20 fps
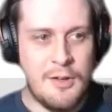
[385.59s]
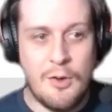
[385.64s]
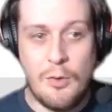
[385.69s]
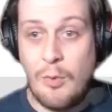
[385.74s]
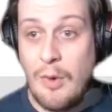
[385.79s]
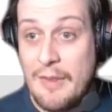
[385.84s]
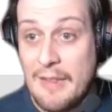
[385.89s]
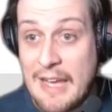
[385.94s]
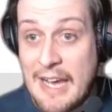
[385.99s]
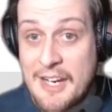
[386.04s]

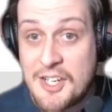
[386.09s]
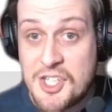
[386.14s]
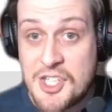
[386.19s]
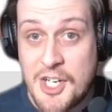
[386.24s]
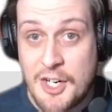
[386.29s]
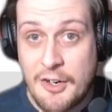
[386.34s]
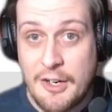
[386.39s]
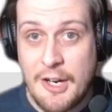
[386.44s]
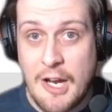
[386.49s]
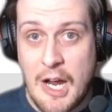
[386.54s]
One last
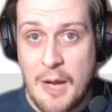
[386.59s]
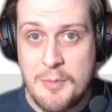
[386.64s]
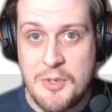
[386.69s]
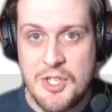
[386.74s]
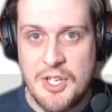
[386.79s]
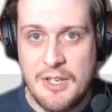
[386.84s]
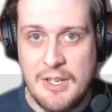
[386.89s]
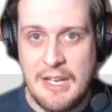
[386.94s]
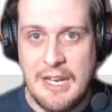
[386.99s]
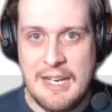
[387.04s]
sharing
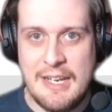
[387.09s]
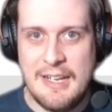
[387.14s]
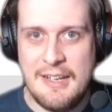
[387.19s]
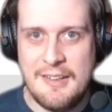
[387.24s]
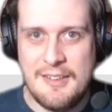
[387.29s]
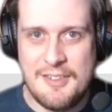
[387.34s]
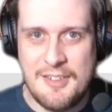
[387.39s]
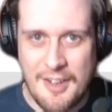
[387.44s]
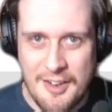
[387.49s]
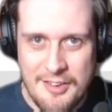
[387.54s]
option, and it
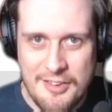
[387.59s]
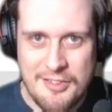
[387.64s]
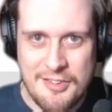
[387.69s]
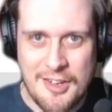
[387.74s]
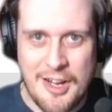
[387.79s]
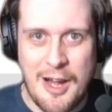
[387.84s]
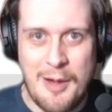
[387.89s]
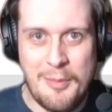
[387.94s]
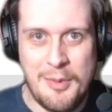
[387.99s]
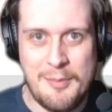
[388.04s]
does
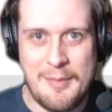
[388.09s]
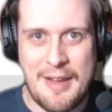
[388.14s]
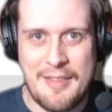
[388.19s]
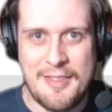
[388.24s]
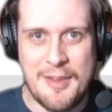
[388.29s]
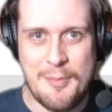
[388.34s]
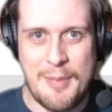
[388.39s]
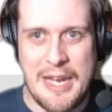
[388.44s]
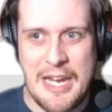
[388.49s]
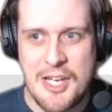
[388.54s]

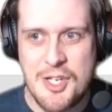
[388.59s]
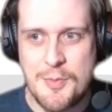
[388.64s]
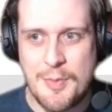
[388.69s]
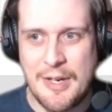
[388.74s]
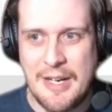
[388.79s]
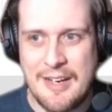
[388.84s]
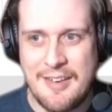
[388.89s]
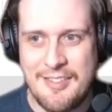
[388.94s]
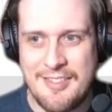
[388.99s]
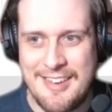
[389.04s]
complement the page
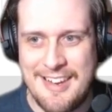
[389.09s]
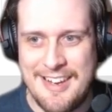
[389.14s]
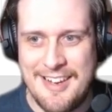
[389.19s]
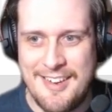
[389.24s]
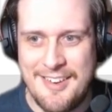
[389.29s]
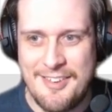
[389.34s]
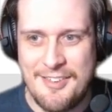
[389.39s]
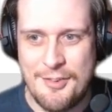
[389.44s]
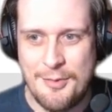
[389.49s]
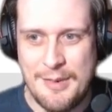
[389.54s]
breaks,
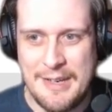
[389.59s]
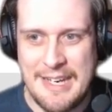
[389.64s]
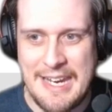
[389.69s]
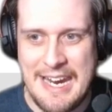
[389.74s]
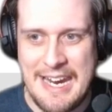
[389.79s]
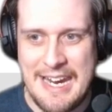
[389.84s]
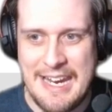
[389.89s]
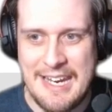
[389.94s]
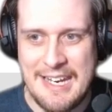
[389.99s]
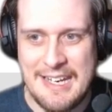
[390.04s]
is we
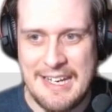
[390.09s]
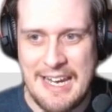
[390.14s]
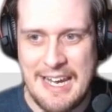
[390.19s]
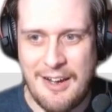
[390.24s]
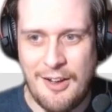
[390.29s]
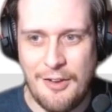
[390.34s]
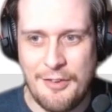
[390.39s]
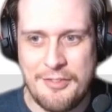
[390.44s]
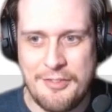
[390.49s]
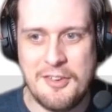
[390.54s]
can
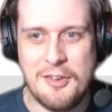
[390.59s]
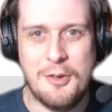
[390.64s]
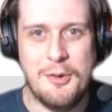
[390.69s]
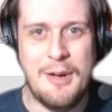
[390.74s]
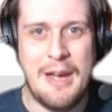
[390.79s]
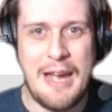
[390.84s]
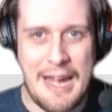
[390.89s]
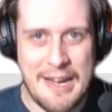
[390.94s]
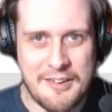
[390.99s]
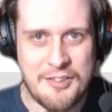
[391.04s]
also
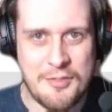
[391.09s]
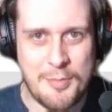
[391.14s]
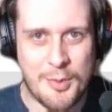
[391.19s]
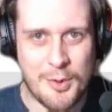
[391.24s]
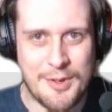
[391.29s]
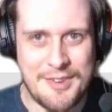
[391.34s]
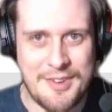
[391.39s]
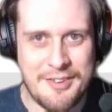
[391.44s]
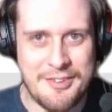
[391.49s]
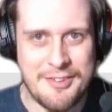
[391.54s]

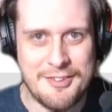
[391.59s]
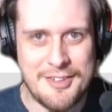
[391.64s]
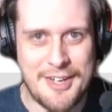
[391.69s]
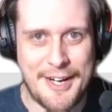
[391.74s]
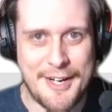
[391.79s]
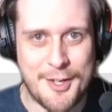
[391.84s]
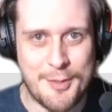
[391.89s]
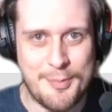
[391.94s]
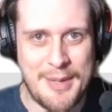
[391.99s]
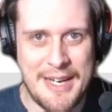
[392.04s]
export this
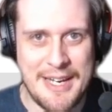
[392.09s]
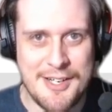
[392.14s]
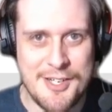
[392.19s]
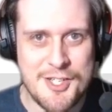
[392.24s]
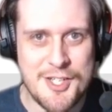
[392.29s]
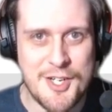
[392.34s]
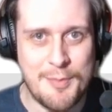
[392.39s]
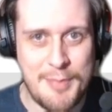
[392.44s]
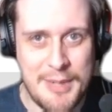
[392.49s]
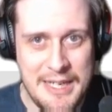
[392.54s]
entire
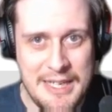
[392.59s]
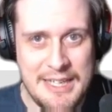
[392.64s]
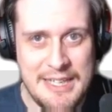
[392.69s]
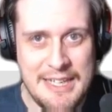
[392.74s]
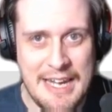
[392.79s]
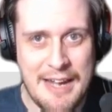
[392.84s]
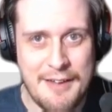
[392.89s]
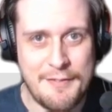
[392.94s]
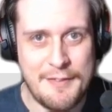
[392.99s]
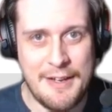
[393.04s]
page to
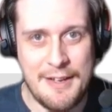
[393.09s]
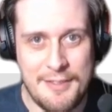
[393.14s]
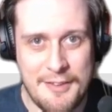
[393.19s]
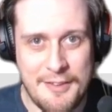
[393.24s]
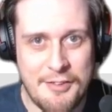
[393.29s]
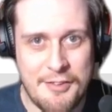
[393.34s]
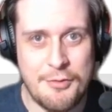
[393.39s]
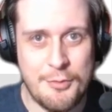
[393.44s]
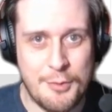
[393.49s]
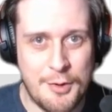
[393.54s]
PDF, and
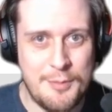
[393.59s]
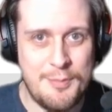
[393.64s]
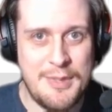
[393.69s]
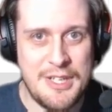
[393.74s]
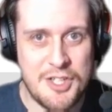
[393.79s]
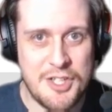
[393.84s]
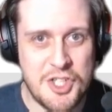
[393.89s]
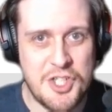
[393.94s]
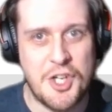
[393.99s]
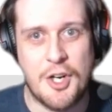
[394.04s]
this would
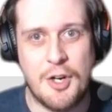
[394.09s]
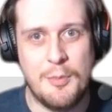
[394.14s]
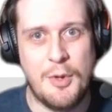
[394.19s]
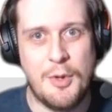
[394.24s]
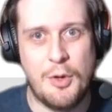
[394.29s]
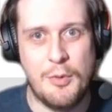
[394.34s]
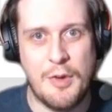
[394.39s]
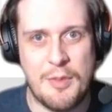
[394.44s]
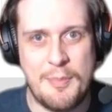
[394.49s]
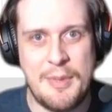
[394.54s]
be
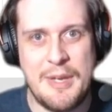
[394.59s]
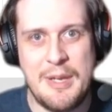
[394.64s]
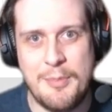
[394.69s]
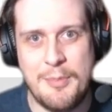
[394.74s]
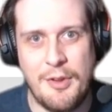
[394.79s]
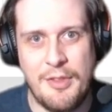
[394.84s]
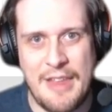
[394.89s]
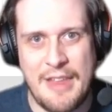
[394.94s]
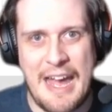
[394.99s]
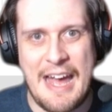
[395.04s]
shareable with
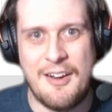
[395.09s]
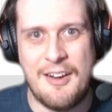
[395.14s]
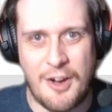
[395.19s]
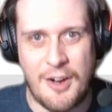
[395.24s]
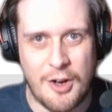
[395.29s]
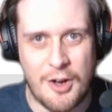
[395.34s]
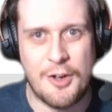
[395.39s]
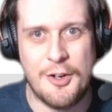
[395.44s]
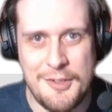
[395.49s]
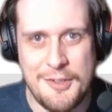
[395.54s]
people that
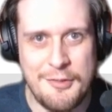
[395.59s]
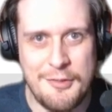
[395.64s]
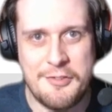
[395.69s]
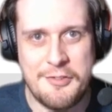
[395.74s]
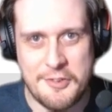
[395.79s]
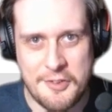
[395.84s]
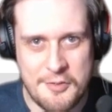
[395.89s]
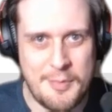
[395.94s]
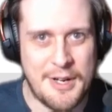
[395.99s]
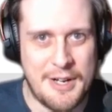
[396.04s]
aren't
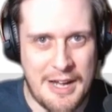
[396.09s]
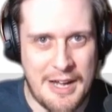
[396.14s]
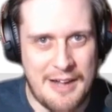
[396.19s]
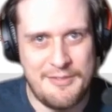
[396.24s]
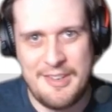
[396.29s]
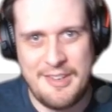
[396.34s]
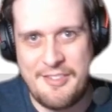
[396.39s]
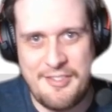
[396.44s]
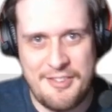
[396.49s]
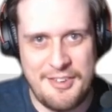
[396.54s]
users, but
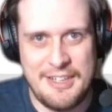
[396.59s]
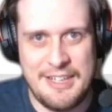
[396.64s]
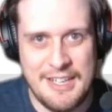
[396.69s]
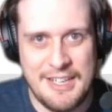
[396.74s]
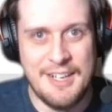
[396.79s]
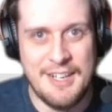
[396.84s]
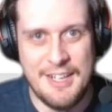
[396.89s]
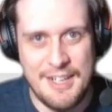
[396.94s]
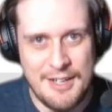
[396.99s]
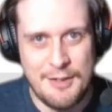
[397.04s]
obviously
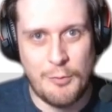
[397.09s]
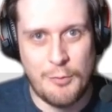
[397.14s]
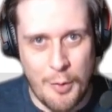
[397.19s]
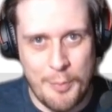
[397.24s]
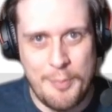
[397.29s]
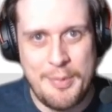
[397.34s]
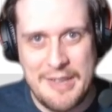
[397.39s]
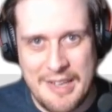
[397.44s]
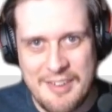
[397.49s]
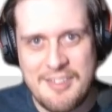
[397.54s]

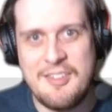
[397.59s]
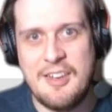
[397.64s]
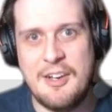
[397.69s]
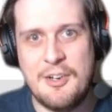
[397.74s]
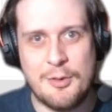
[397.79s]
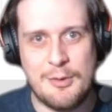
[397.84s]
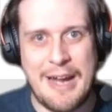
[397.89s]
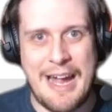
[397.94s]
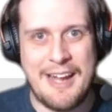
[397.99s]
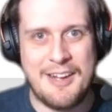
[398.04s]
won't be as
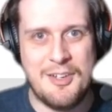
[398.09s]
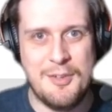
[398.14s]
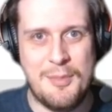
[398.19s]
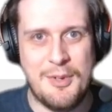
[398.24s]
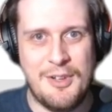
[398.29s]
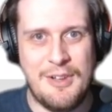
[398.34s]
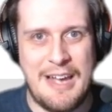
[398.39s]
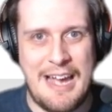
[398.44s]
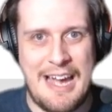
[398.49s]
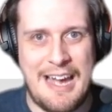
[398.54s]

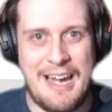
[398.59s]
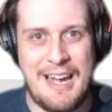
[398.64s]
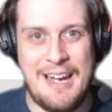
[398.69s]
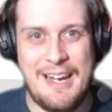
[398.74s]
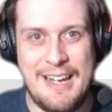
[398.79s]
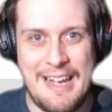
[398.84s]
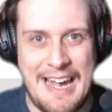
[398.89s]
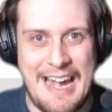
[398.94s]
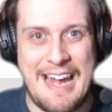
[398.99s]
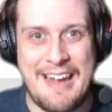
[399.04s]
interactable
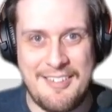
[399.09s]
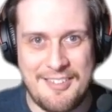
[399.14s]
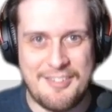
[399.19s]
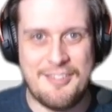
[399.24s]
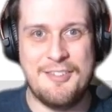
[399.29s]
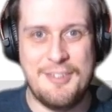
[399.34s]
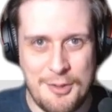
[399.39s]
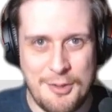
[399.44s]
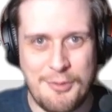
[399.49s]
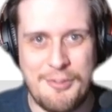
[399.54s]

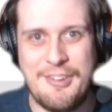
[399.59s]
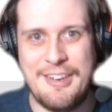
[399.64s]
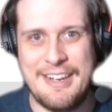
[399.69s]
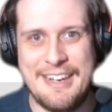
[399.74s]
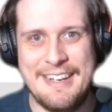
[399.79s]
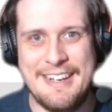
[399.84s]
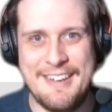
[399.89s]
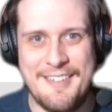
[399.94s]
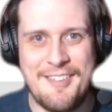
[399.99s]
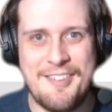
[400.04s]
as using
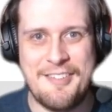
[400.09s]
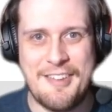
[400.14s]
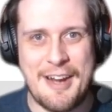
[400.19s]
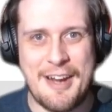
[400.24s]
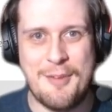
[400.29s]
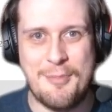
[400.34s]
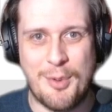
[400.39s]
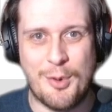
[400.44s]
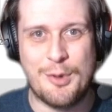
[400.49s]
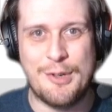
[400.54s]
it inside
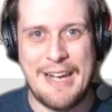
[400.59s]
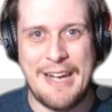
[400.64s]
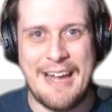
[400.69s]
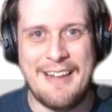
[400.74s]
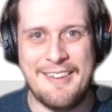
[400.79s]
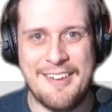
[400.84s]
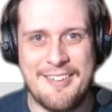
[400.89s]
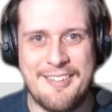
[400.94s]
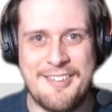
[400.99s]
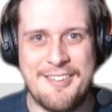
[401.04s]
of
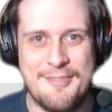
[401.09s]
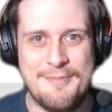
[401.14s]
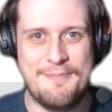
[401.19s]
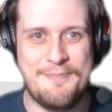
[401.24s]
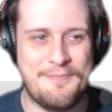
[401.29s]
Borealis.